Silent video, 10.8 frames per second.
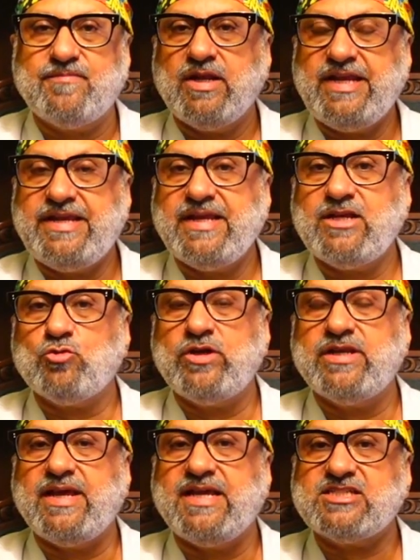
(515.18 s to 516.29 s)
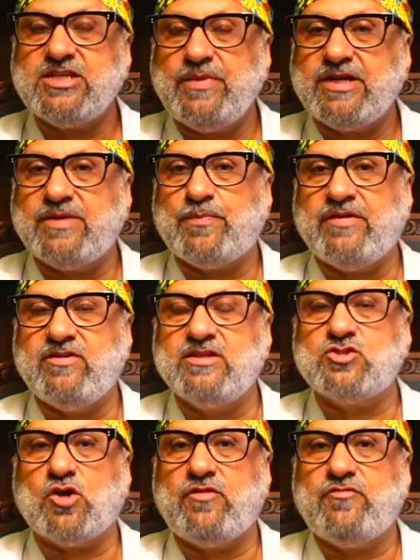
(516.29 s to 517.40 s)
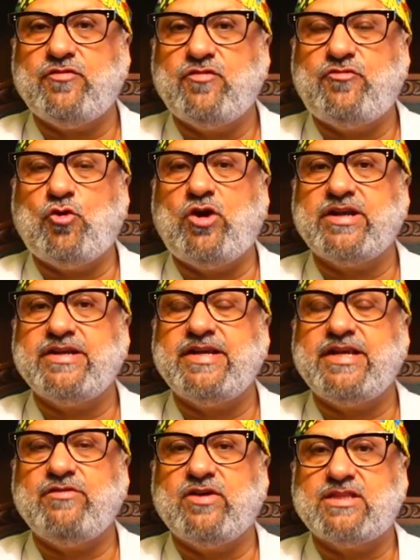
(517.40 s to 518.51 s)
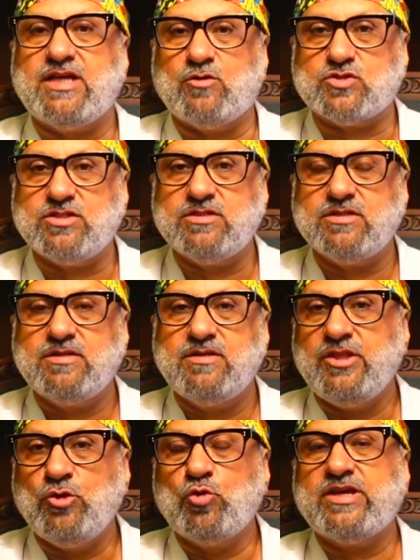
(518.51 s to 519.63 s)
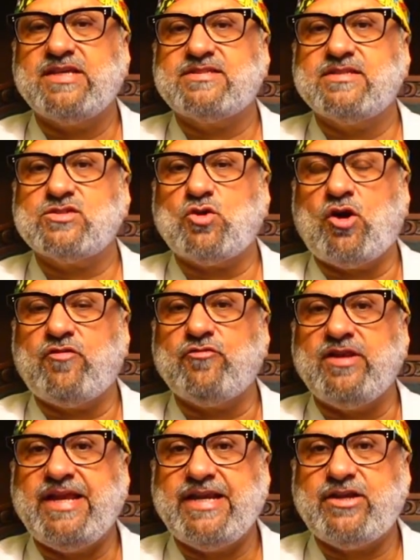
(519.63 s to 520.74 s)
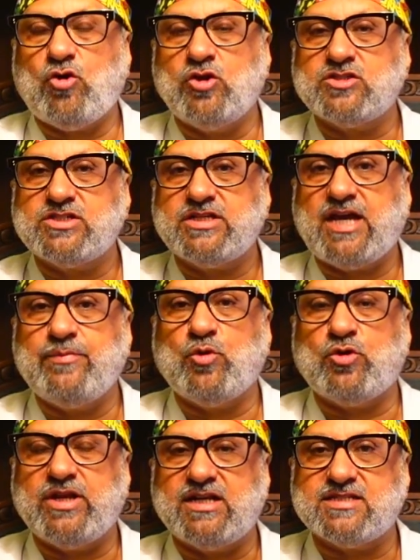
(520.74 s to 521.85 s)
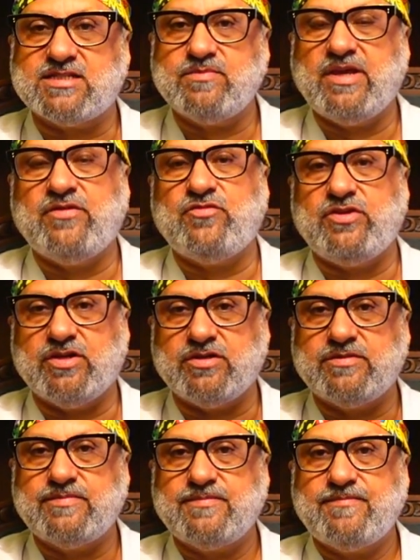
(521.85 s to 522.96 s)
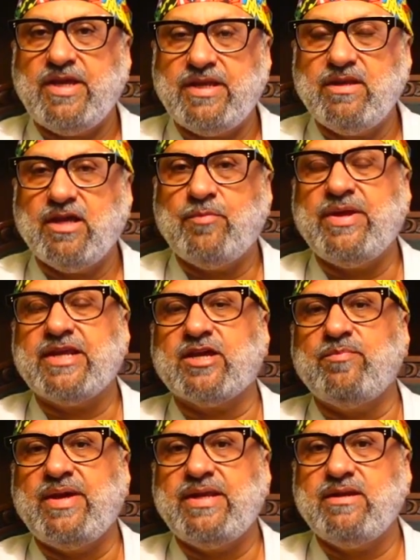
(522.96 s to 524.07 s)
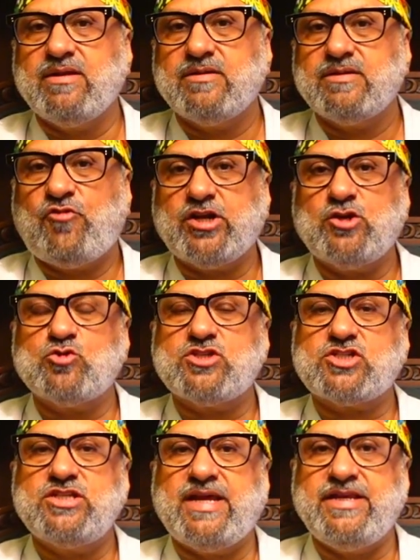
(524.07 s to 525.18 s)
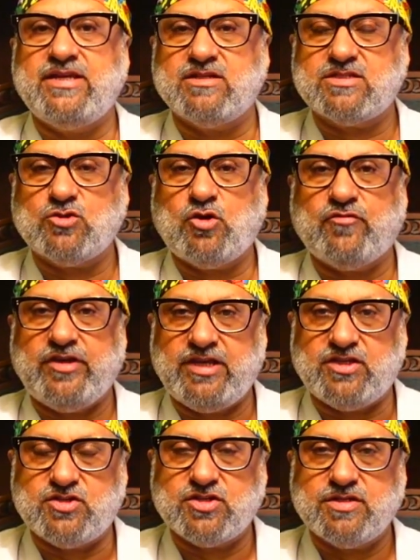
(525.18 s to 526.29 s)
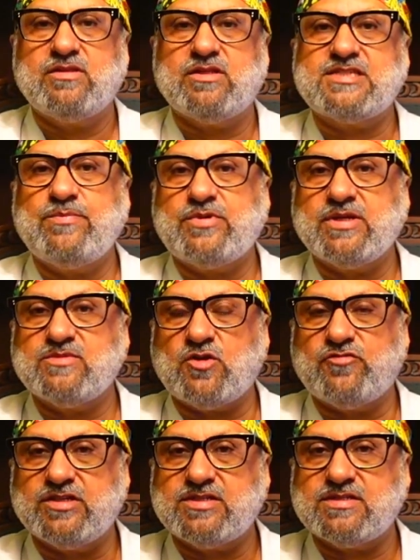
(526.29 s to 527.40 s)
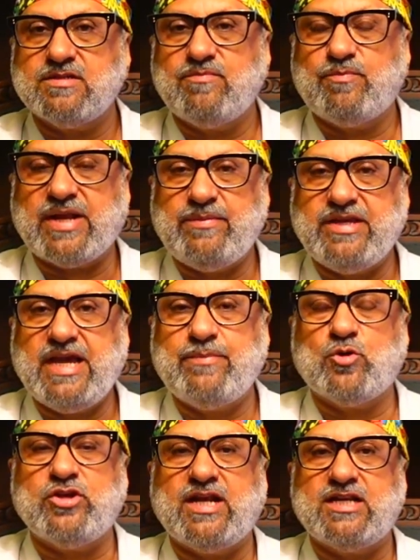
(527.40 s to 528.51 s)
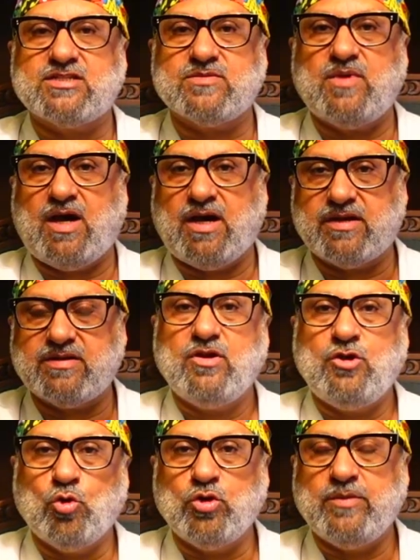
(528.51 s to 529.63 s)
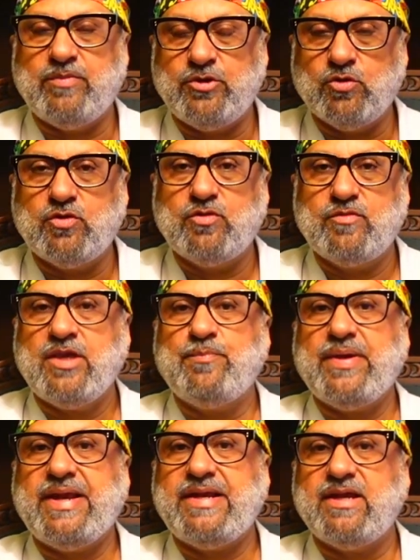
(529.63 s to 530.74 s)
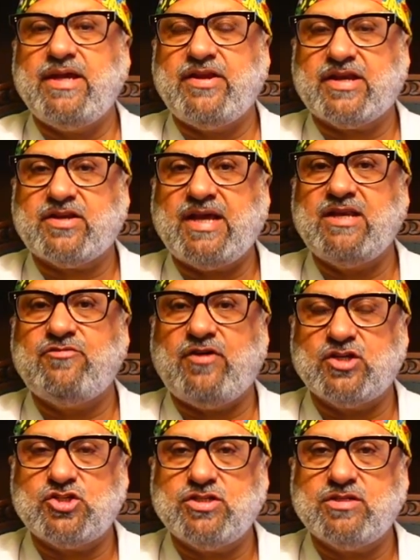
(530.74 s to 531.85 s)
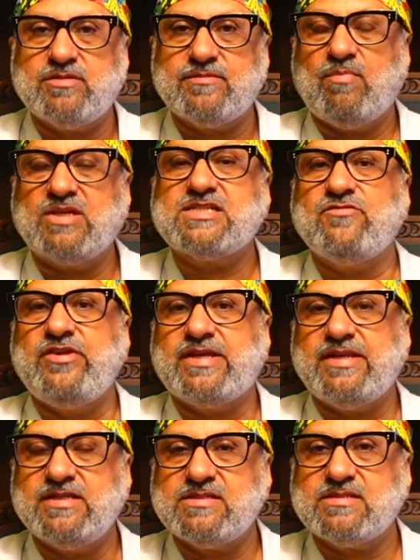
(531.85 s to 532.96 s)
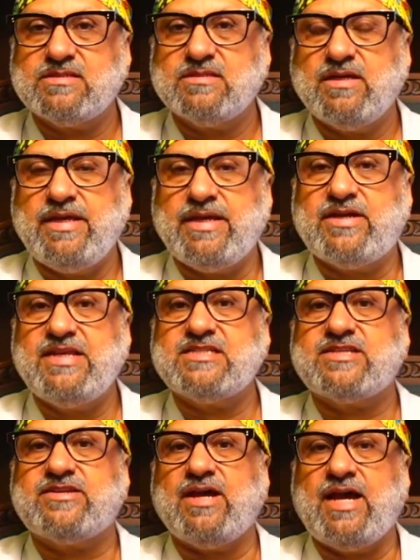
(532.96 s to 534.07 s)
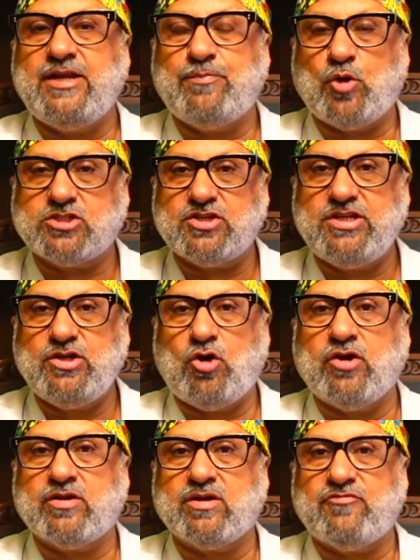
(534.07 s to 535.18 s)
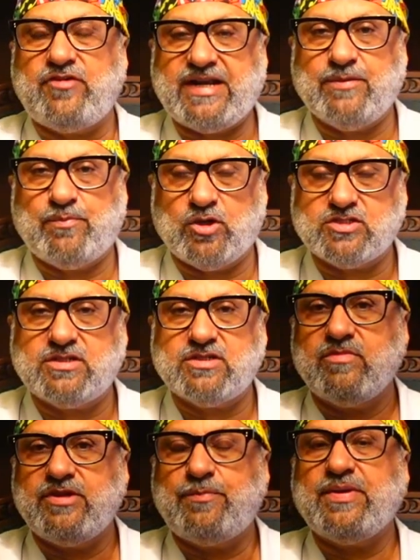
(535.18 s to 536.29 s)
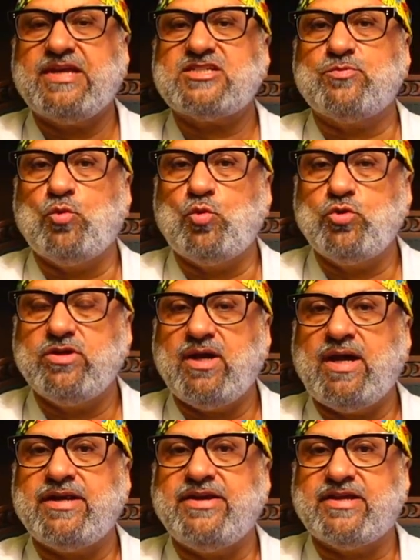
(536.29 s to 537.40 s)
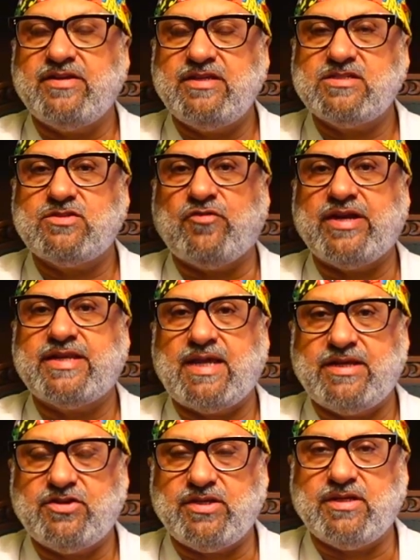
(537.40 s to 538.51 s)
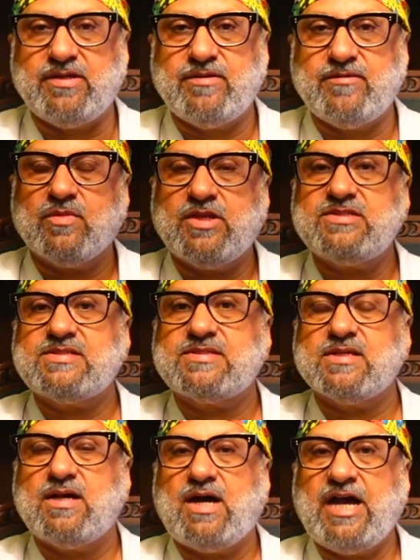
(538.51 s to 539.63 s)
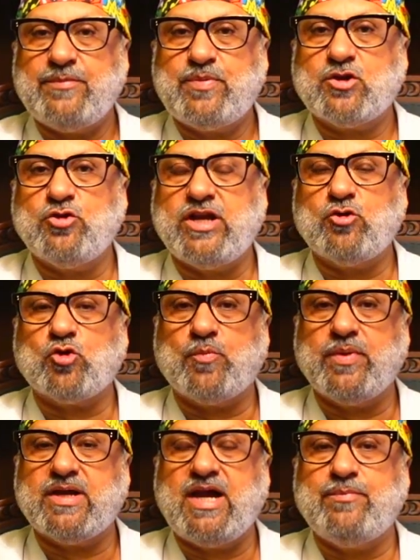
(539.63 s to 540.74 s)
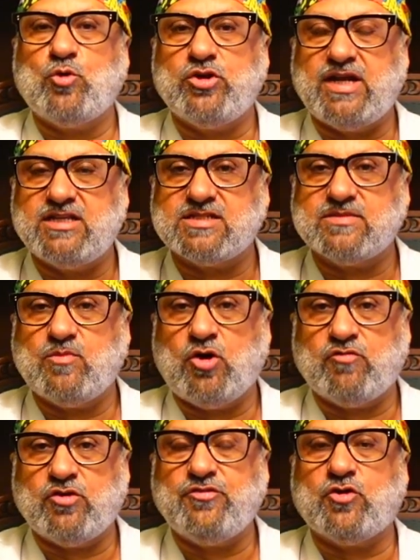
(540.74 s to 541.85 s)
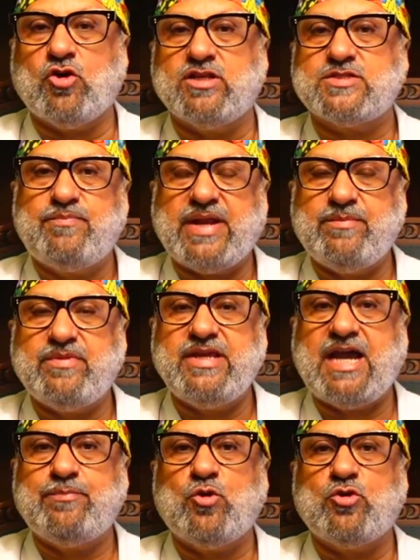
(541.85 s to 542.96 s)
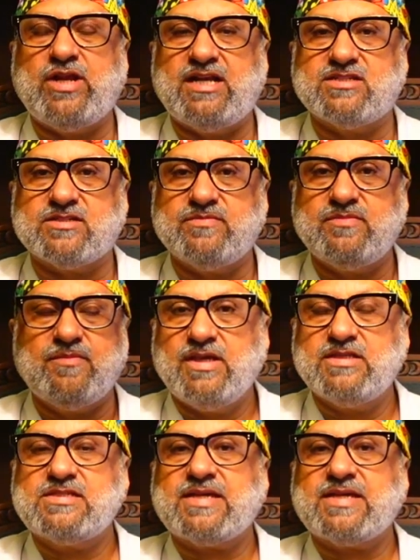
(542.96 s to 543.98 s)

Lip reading: leading to an estimated prevalence of 481,000 new cases of late onset hypogonadism every year in American men 40 to 69 years of age. The symptoms of this primary hypogonadism are low libido, impaired erectile function, muscle weakness, increased adiposity or fat deposit, depressed mood, and decreased vitality. This hypergonadotropic hypogonadism, or what we call as primary hypogonadism, is